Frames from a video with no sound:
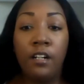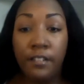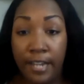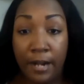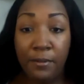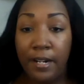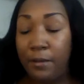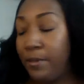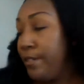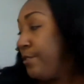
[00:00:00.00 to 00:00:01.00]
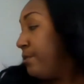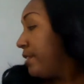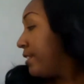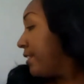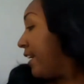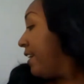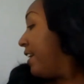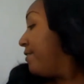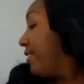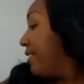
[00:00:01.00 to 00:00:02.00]
Now, what I want to do is set
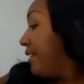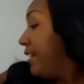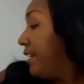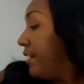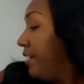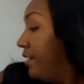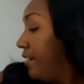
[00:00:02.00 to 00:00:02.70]
everything.